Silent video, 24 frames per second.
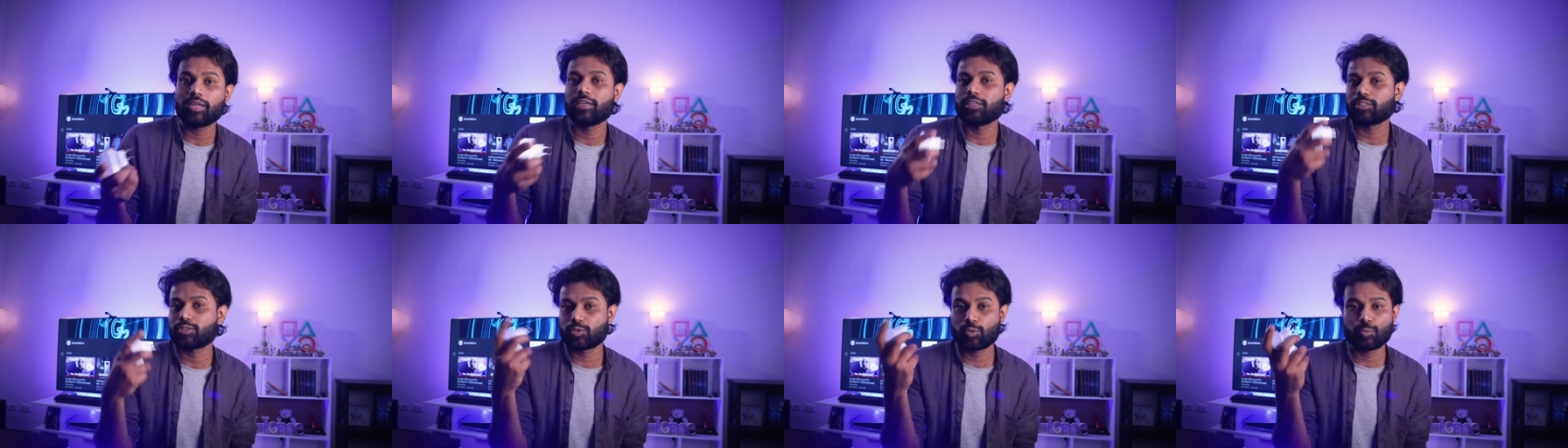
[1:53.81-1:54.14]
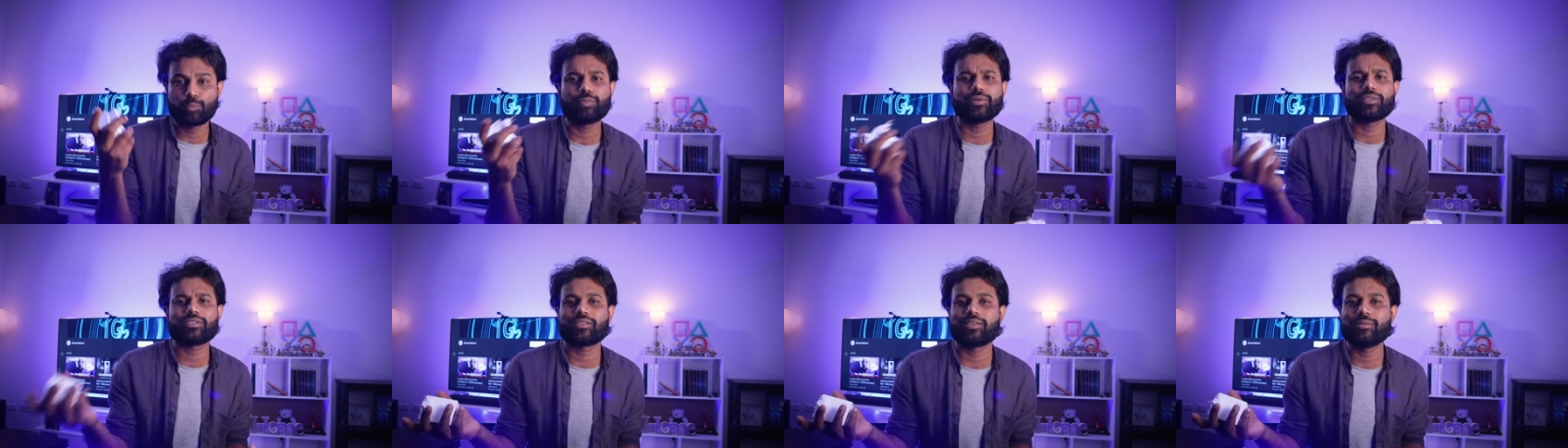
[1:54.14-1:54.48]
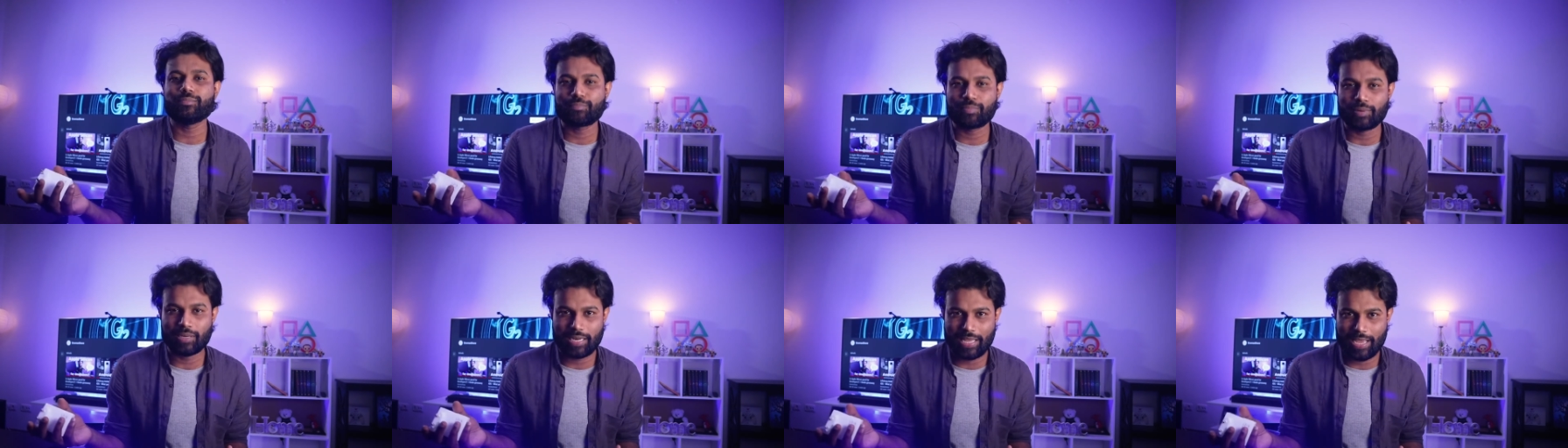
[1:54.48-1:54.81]
a super
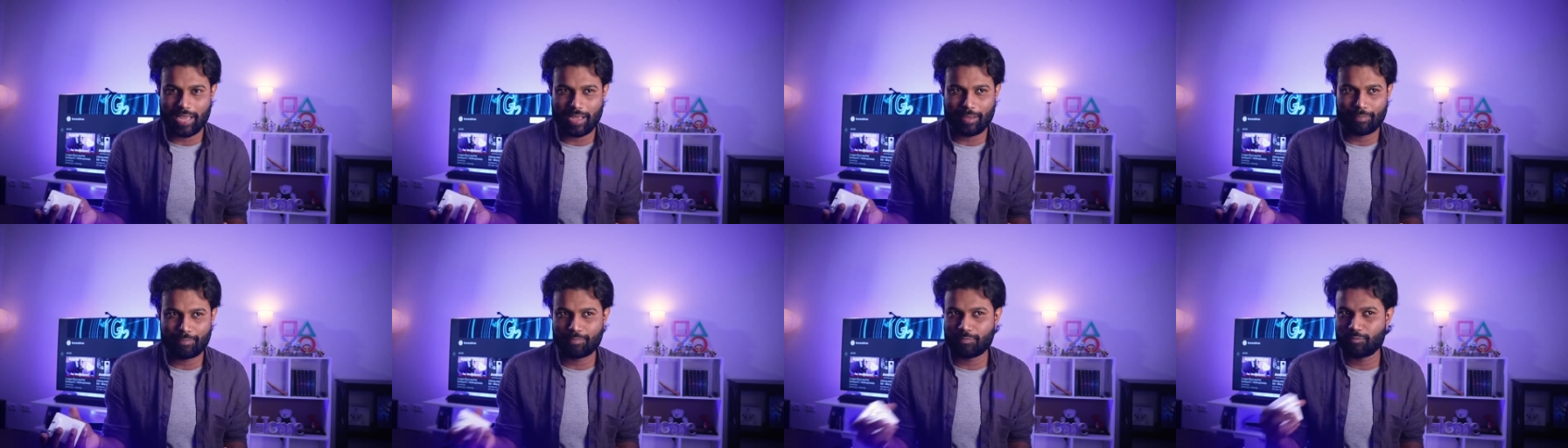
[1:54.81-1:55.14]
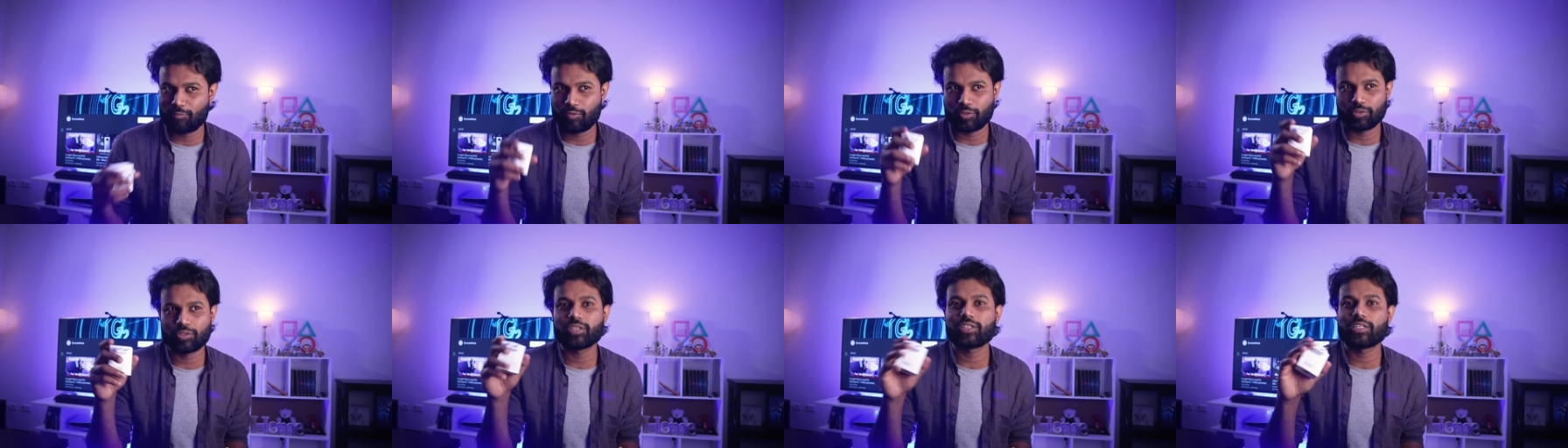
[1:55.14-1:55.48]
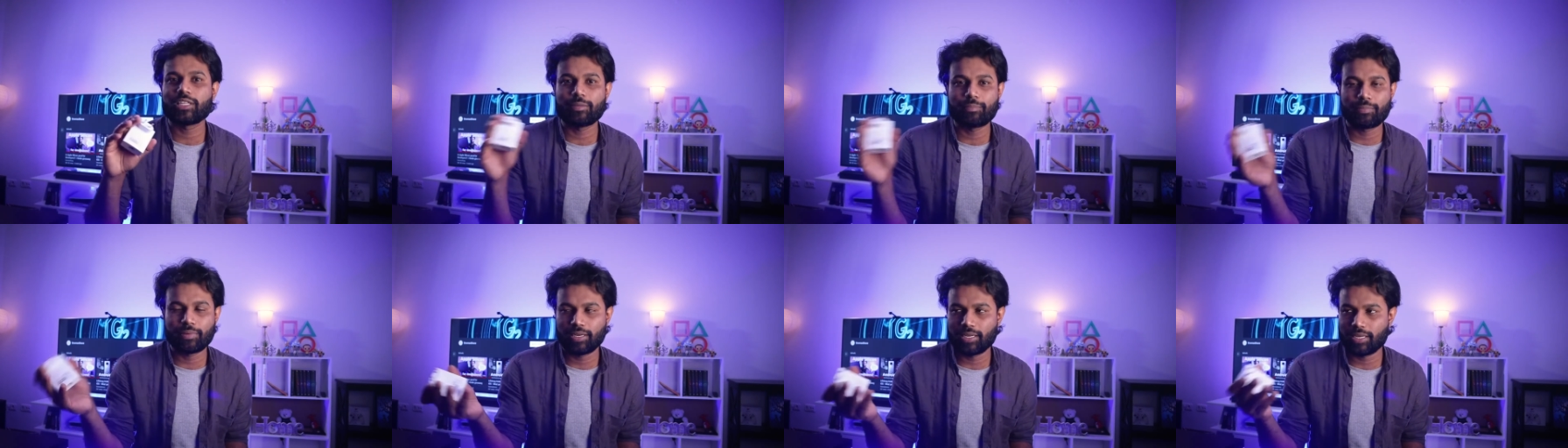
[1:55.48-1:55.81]
simple app for the
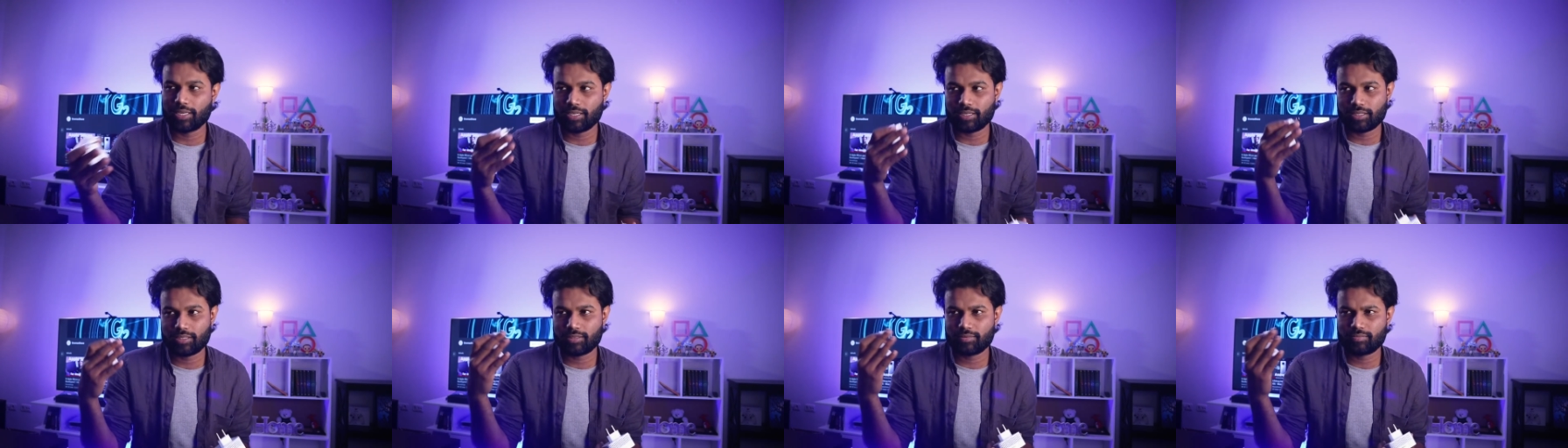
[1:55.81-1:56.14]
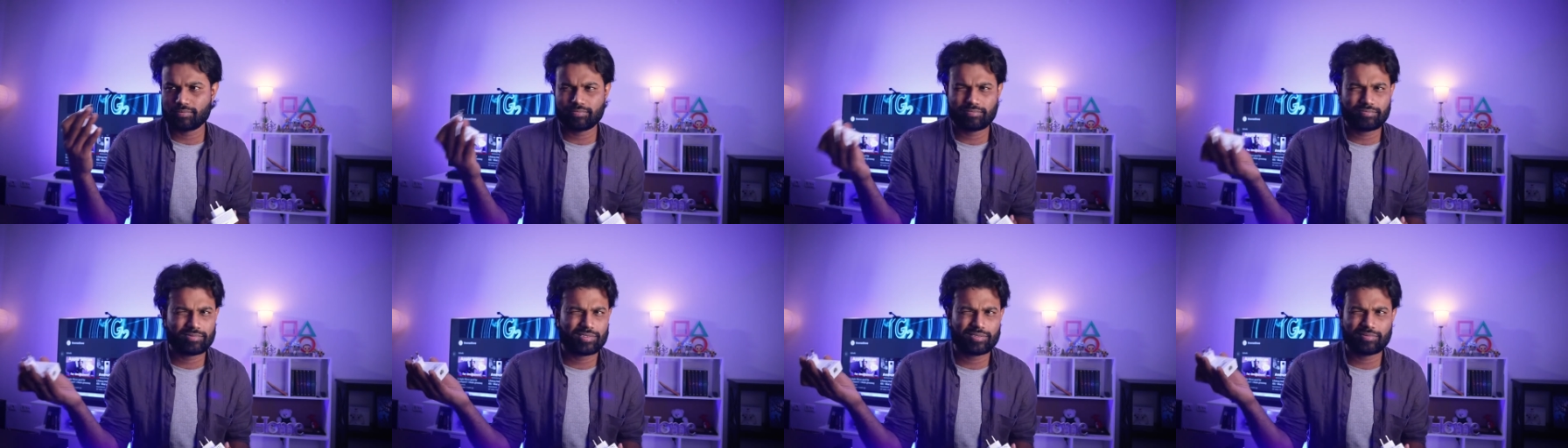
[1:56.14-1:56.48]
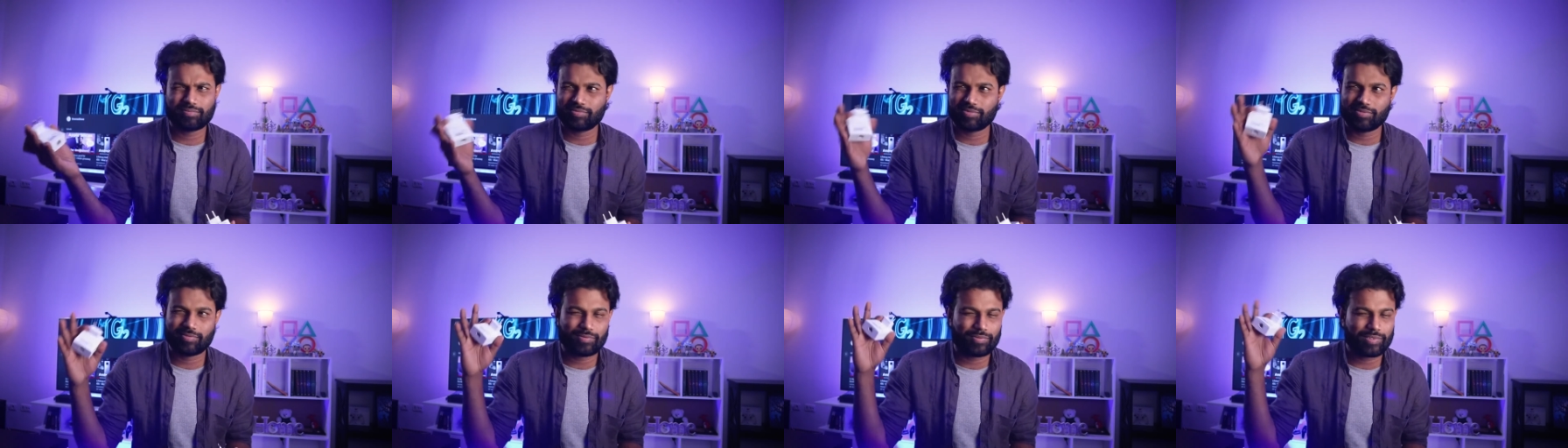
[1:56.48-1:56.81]
TP-Link,
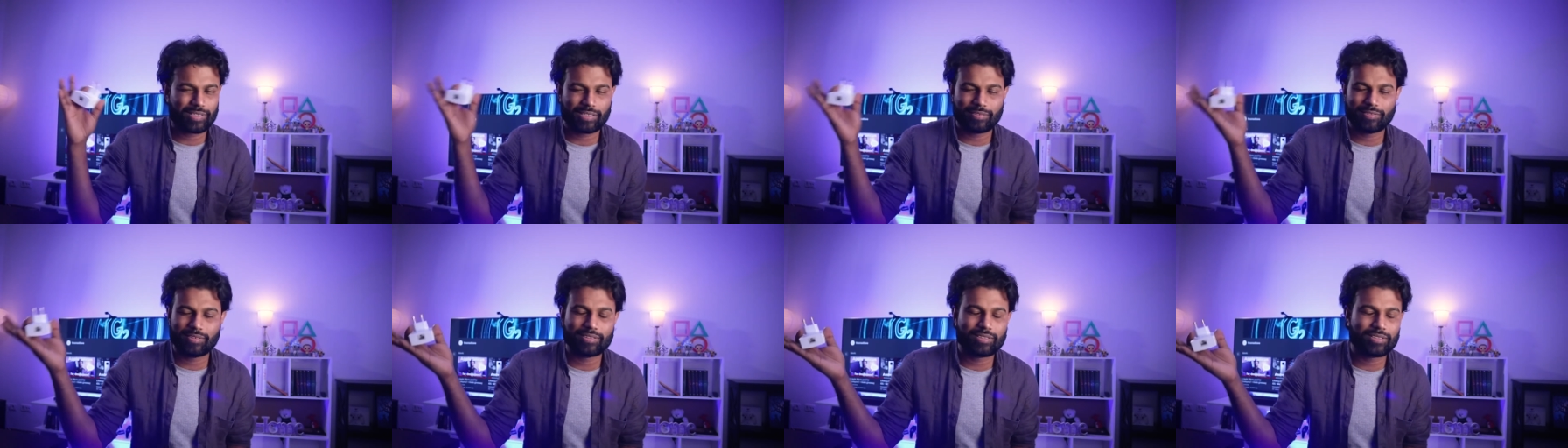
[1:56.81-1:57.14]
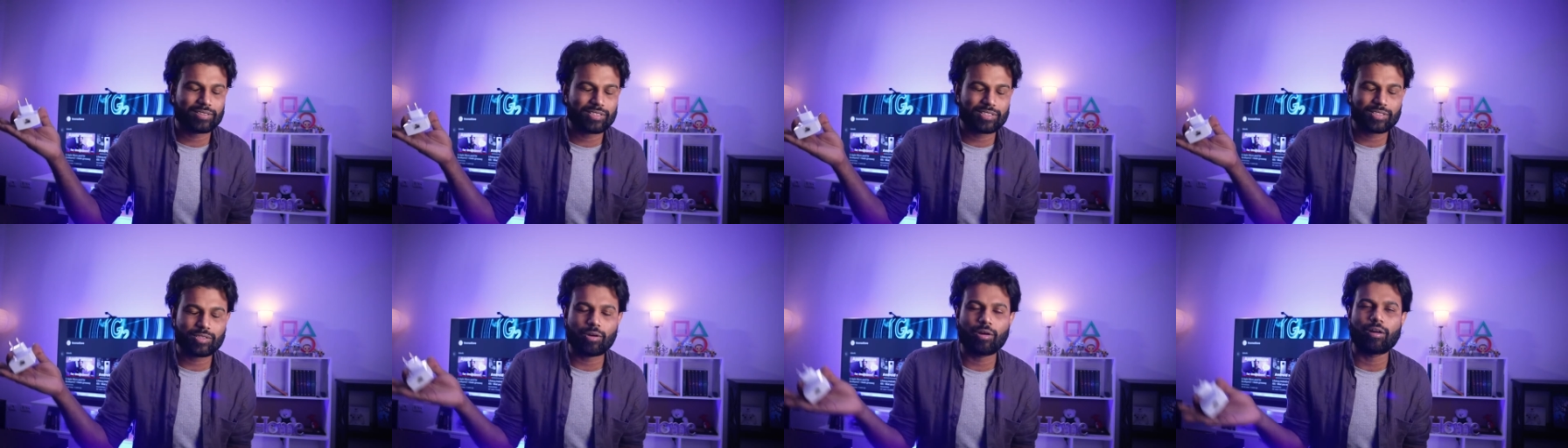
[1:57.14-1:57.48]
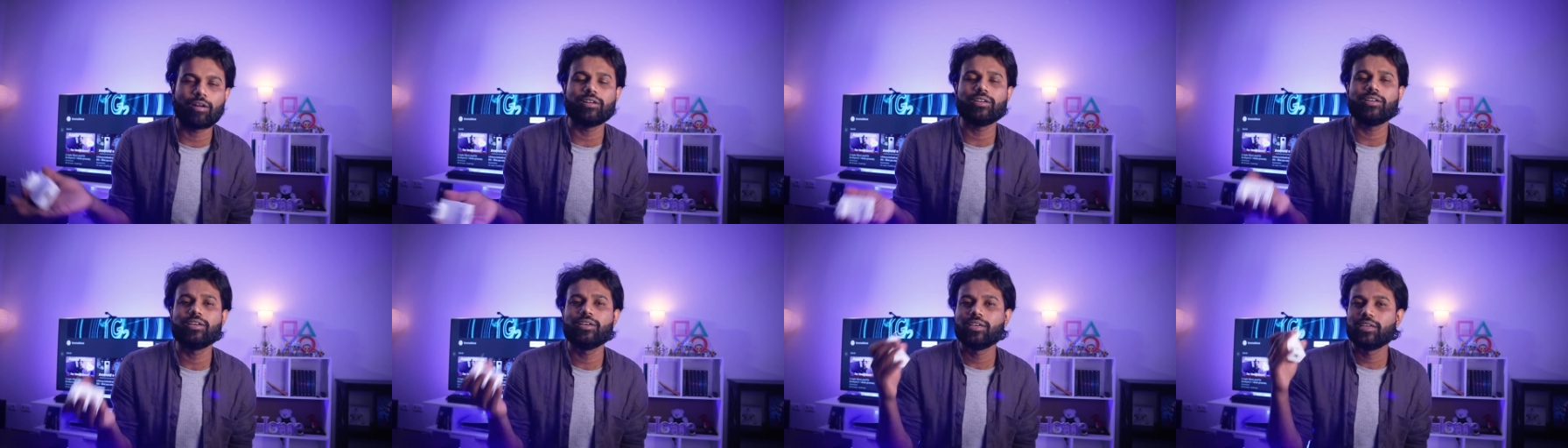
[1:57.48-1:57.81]
whatever it's
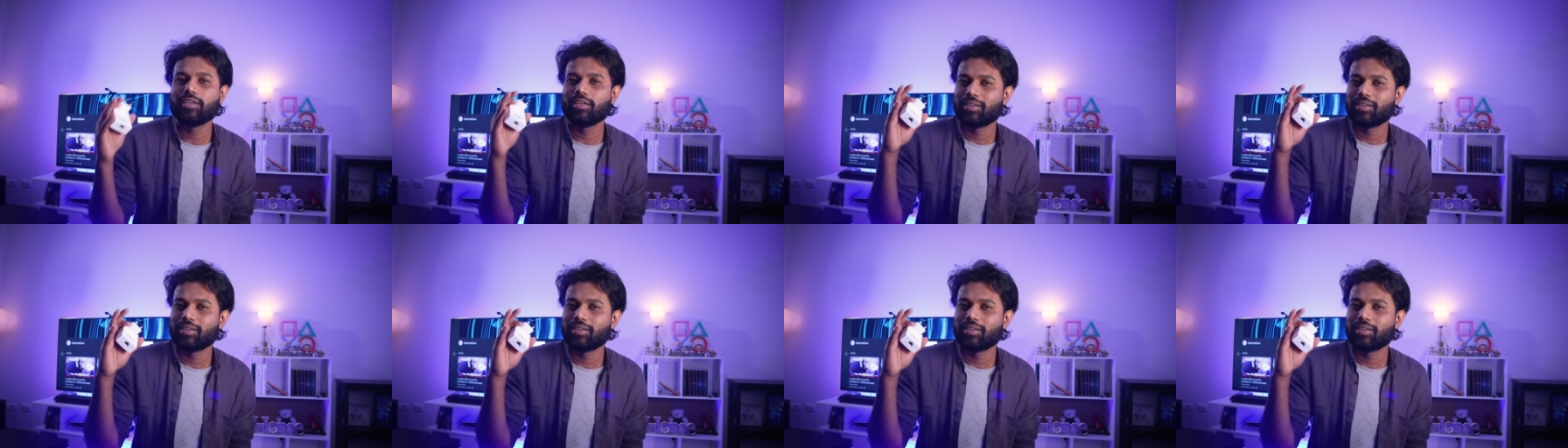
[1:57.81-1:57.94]
called.